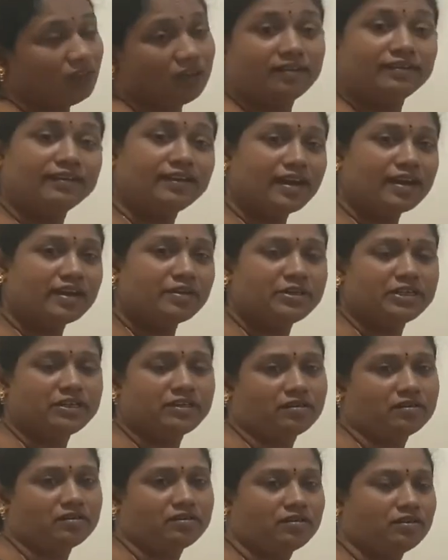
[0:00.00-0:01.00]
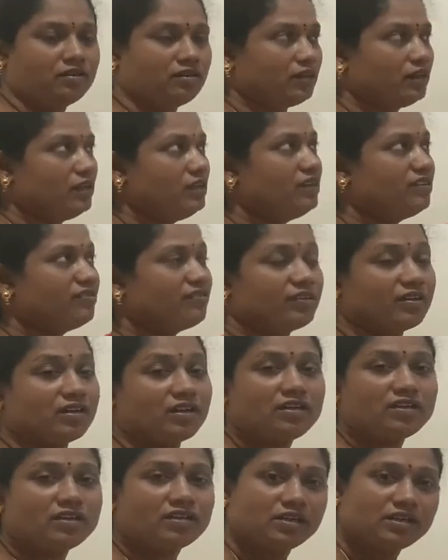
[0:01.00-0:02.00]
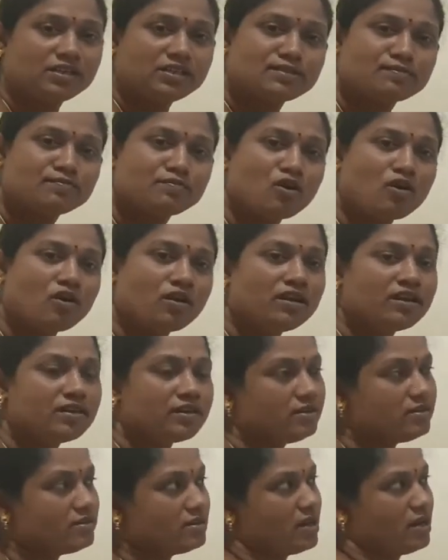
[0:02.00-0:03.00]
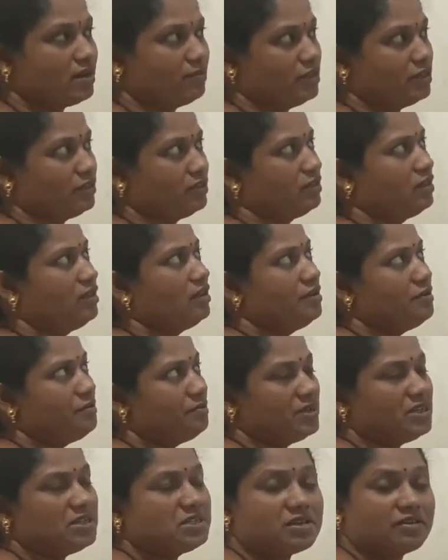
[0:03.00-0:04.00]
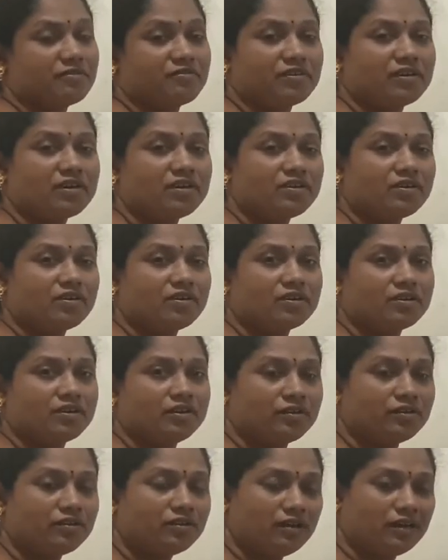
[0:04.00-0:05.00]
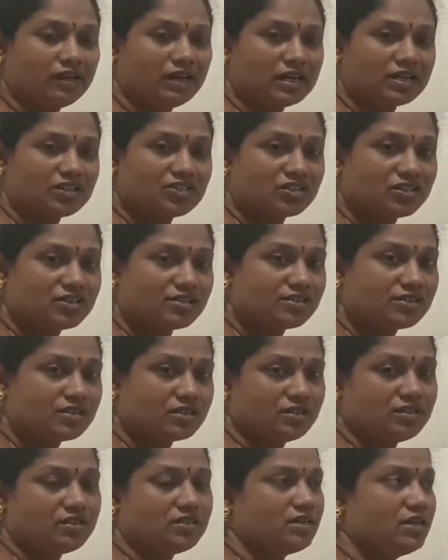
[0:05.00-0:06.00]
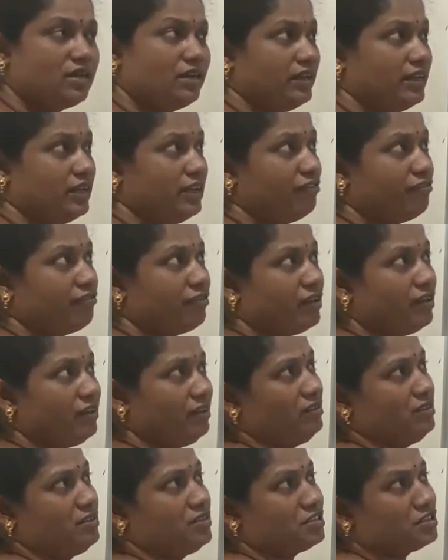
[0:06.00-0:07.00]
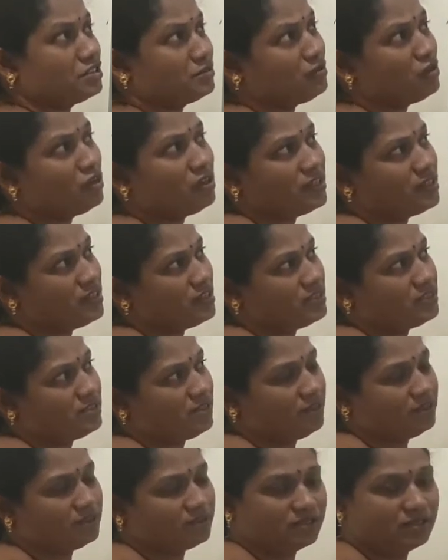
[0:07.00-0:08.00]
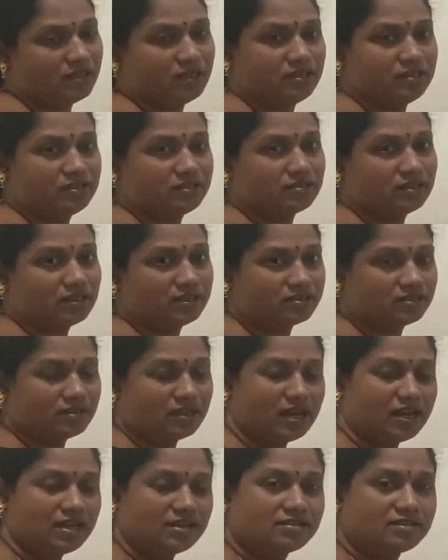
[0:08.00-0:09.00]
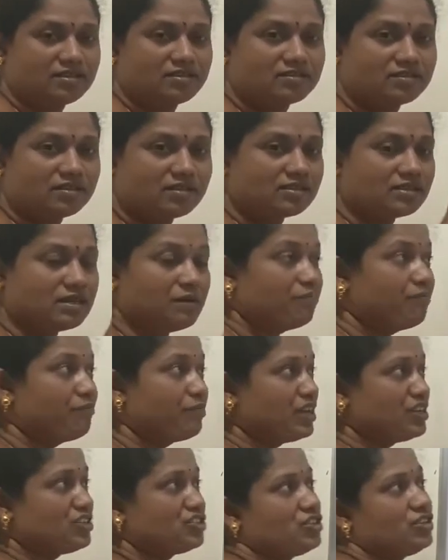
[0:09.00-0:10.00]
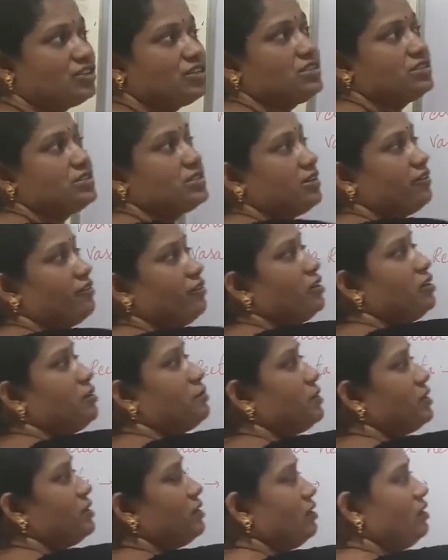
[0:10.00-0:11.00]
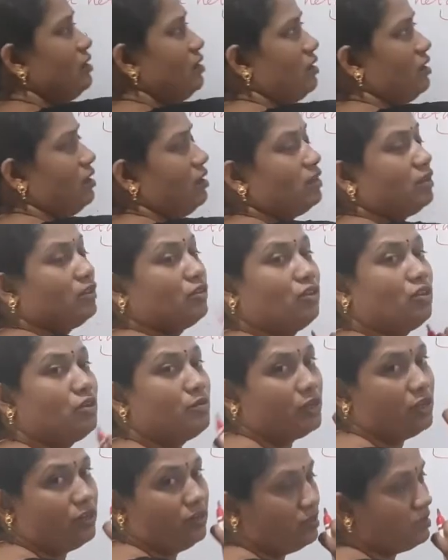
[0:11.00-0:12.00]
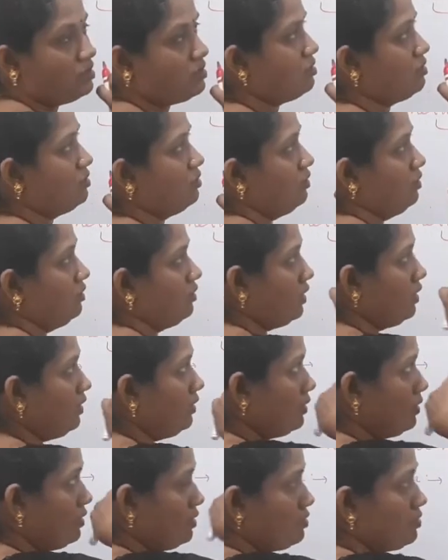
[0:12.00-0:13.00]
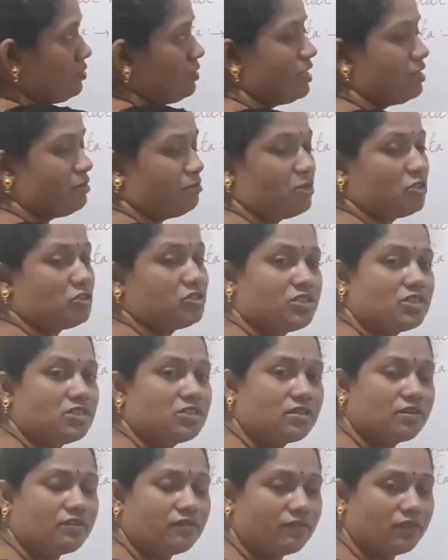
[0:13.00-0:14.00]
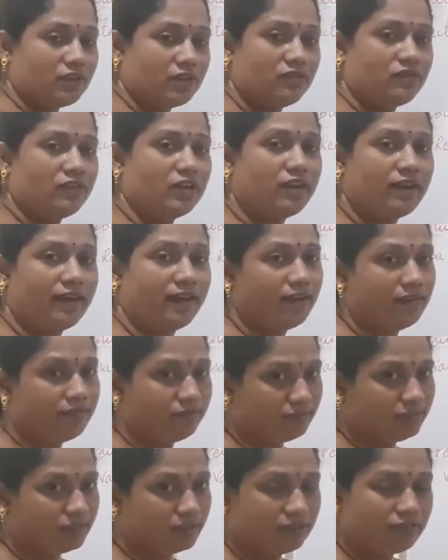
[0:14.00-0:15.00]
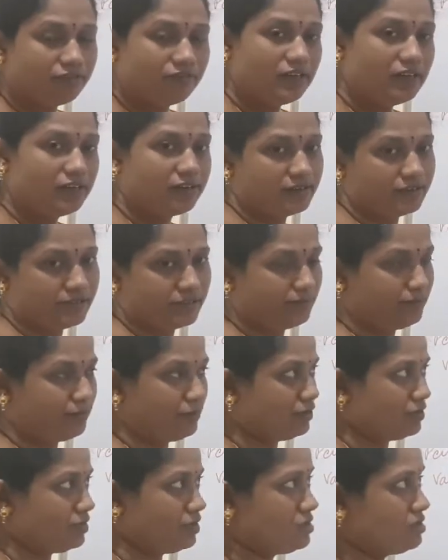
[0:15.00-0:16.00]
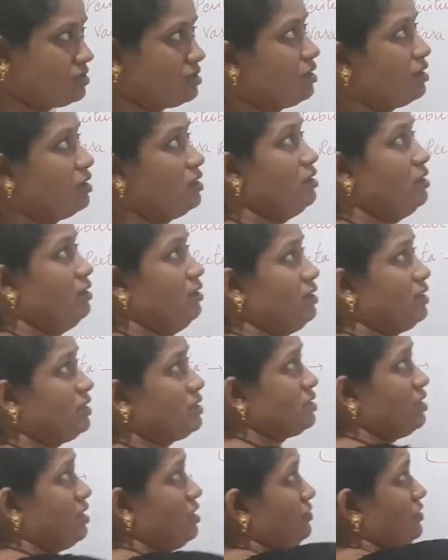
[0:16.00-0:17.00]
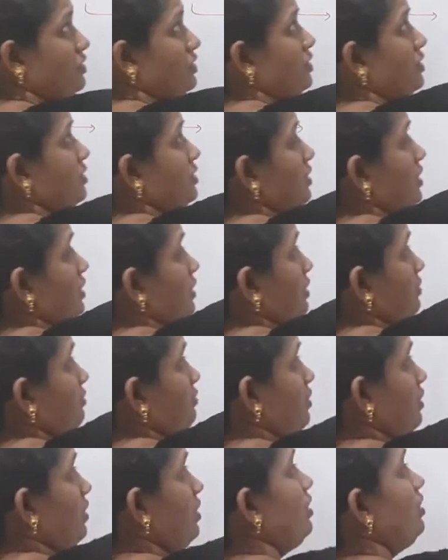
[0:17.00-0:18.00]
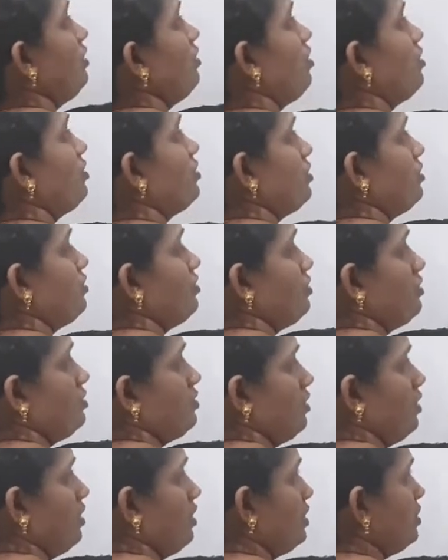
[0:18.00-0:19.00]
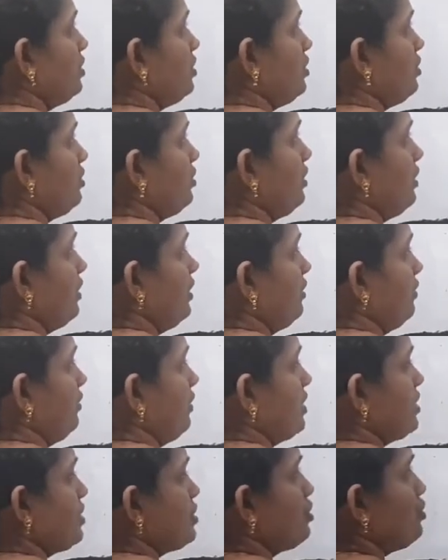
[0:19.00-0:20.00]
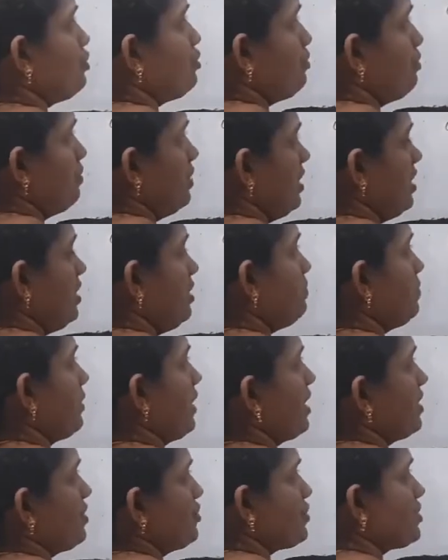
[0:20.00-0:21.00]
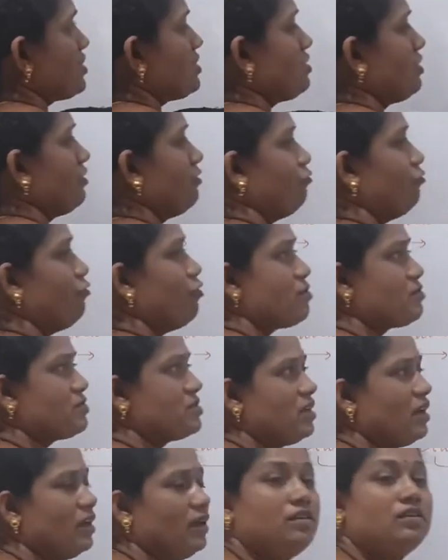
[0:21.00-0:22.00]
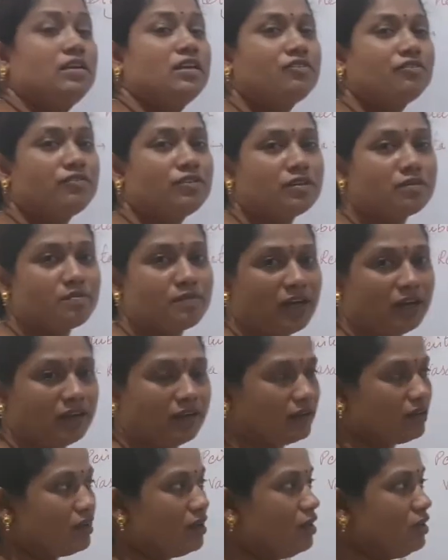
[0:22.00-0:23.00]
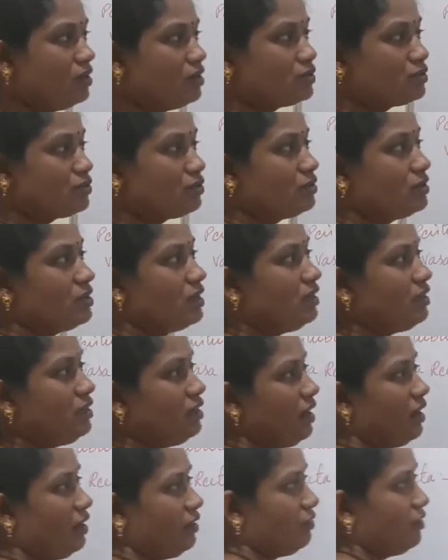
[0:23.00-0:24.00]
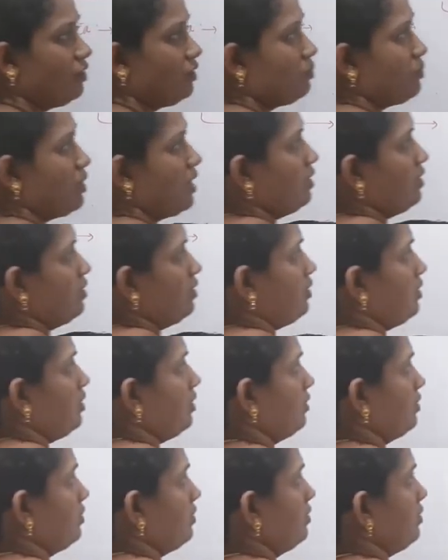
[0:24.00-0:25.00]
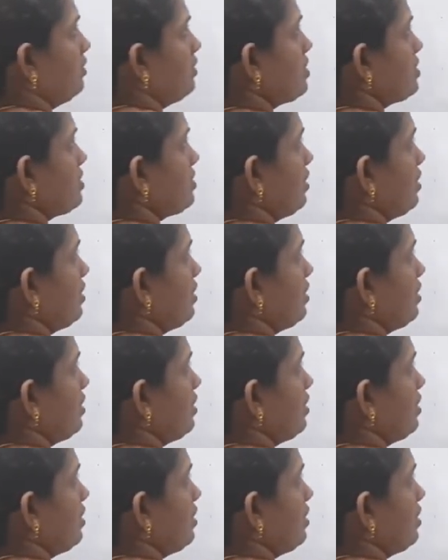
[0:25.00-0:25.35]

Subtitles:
diameter. Okay, efferent is smaller in diameter. Means efferent arteriole larger in size, efferent smaller in size. As a result, some pressure is developed in the glomerulus. Okay, so that pressure is very helpful for the filtration process. Next, after that efferent arteriole it divides into many branches, forms a network manner. So that network manner here, this